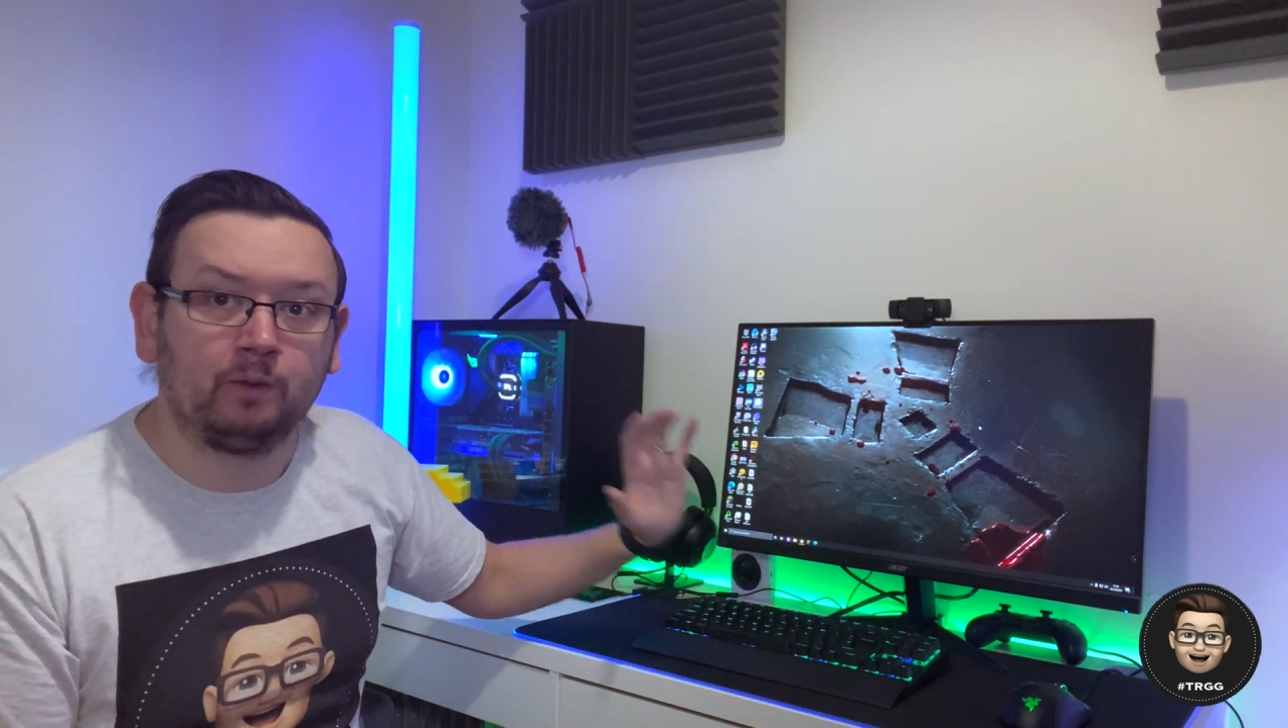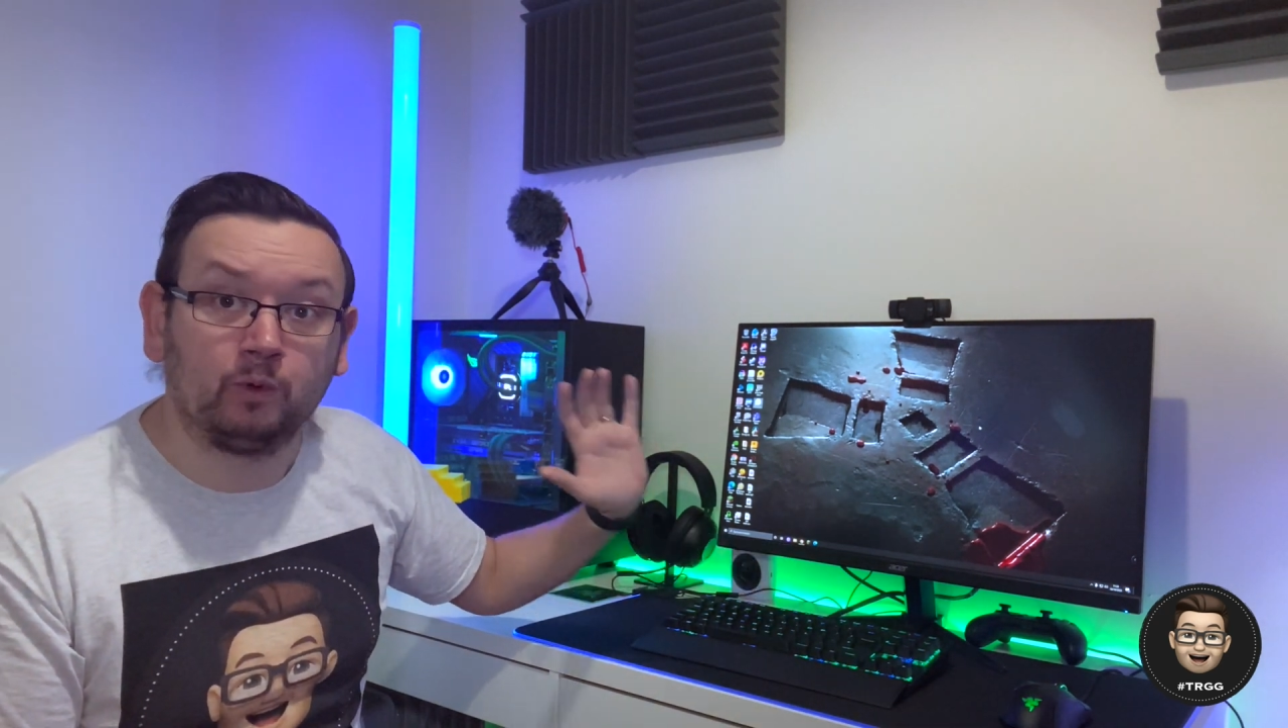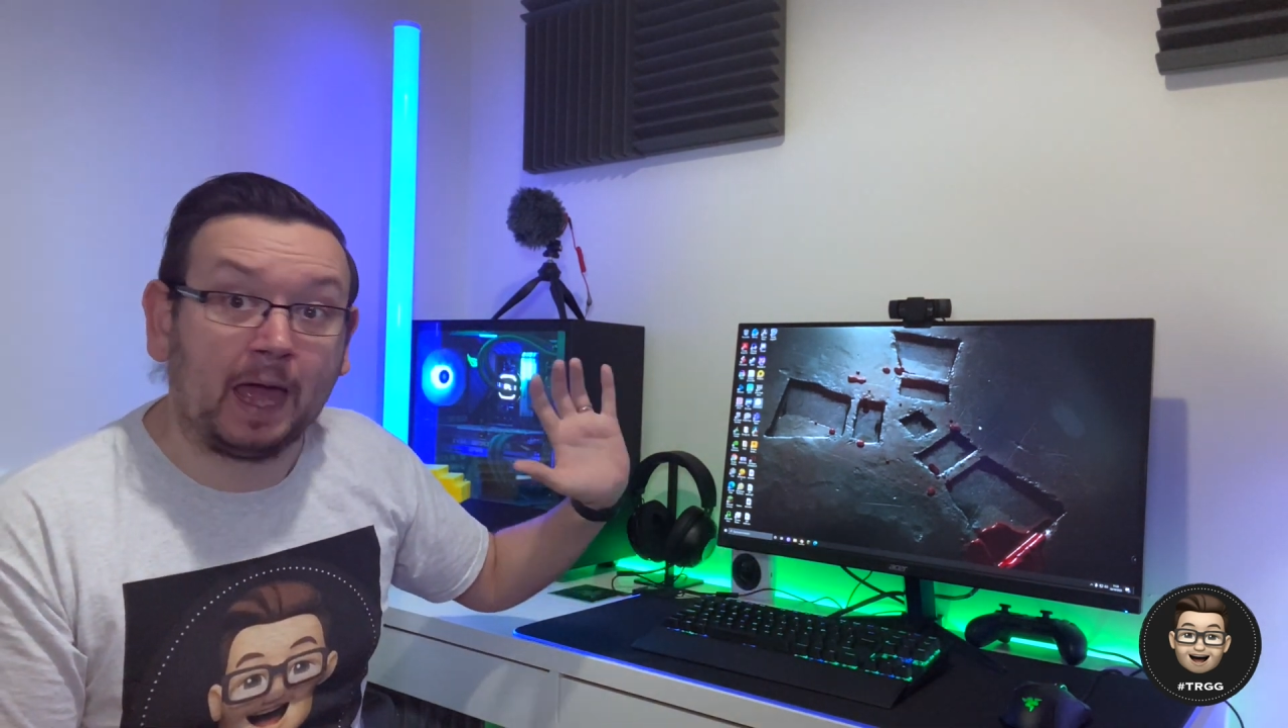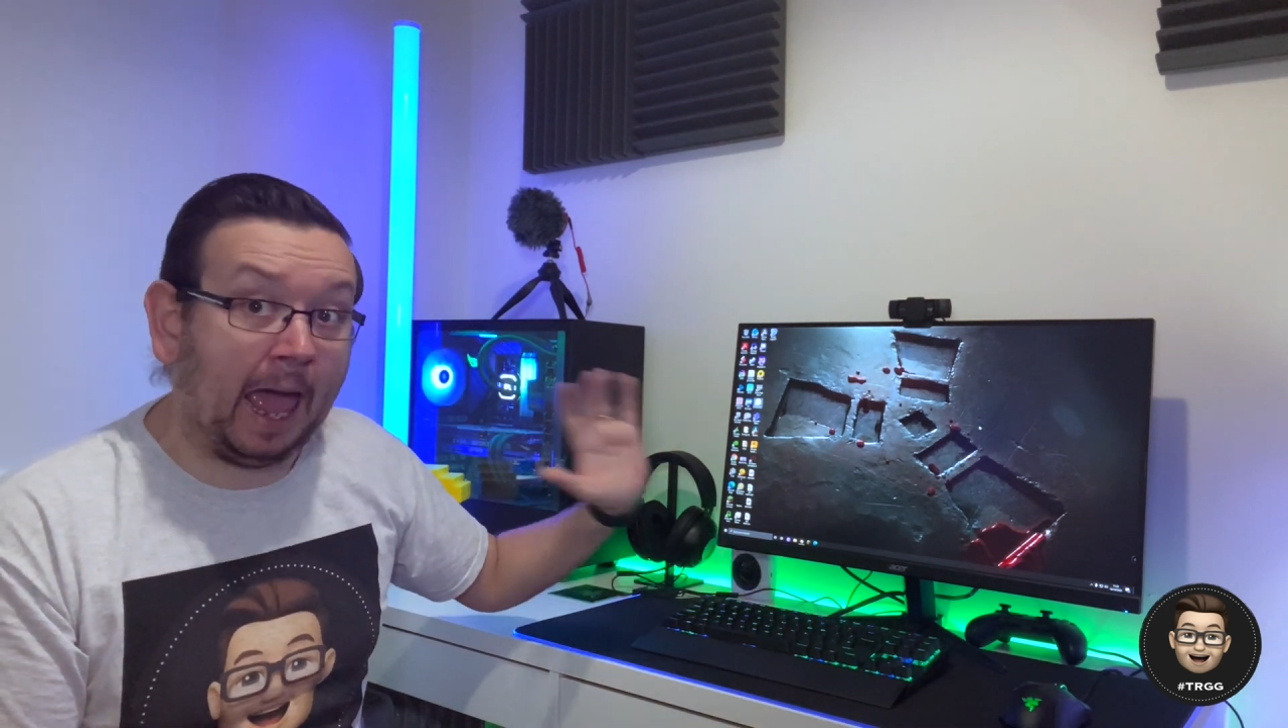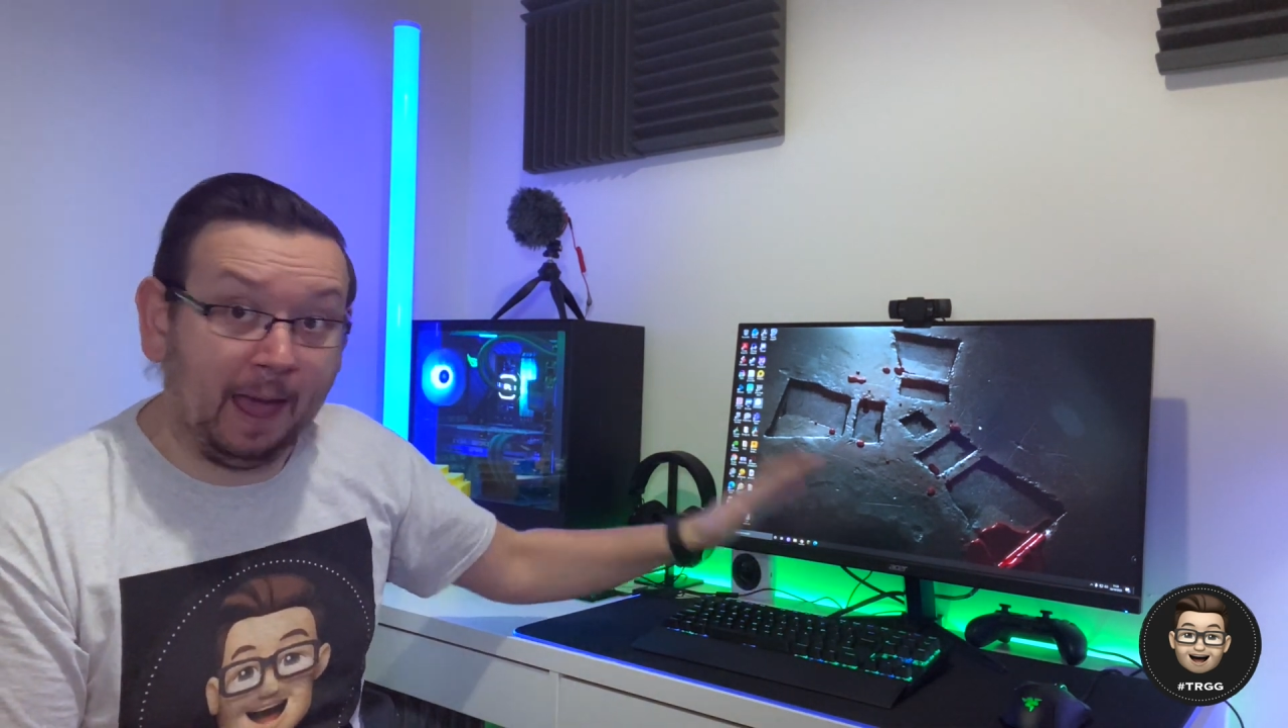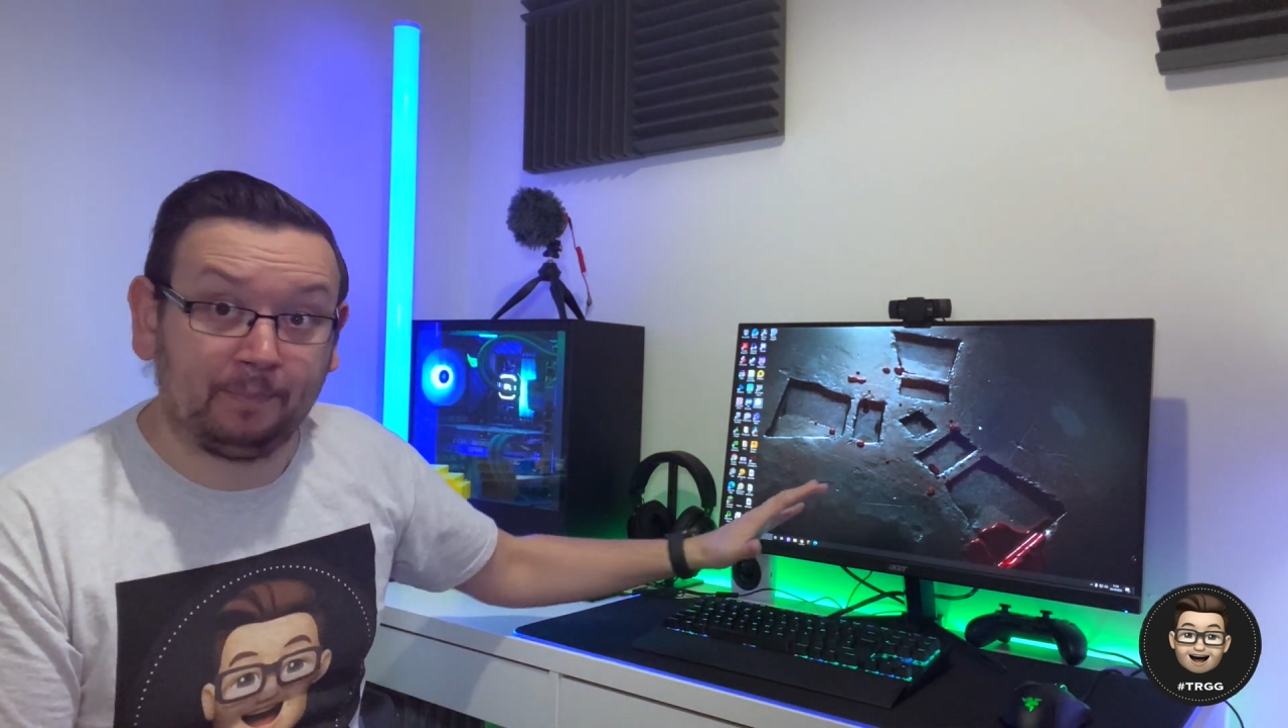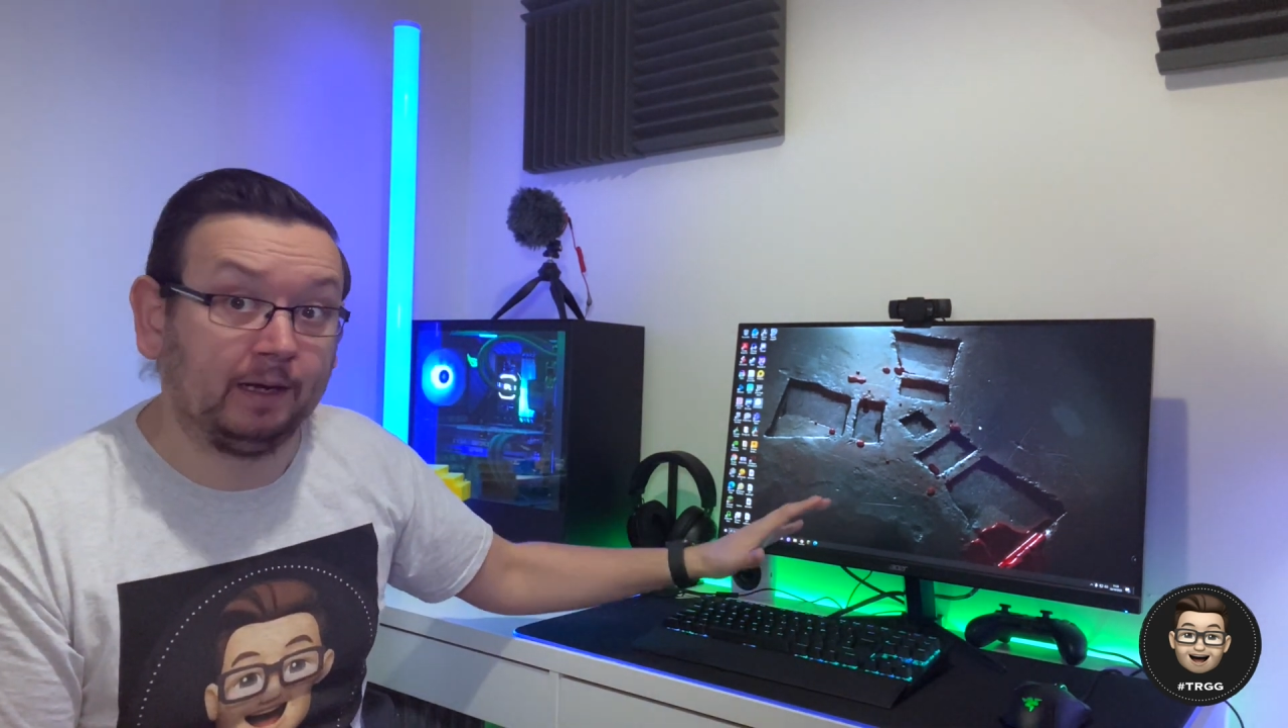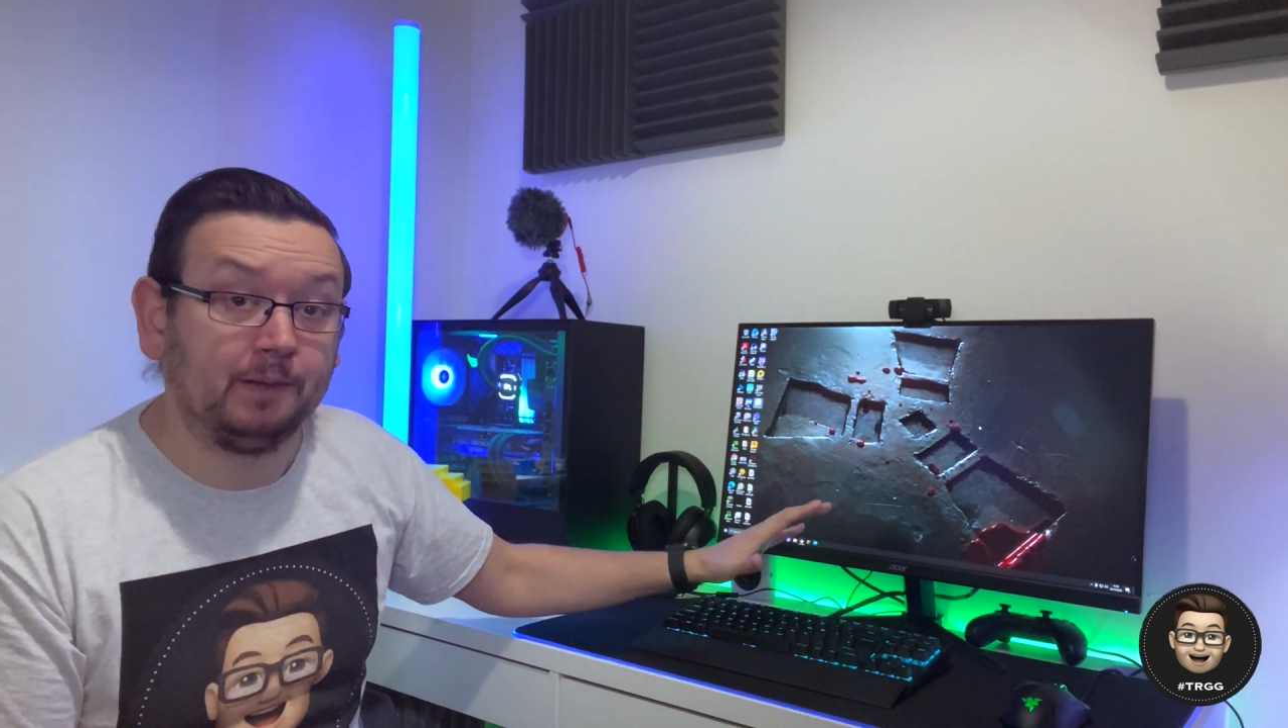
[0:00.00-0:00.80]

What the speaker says: Would happily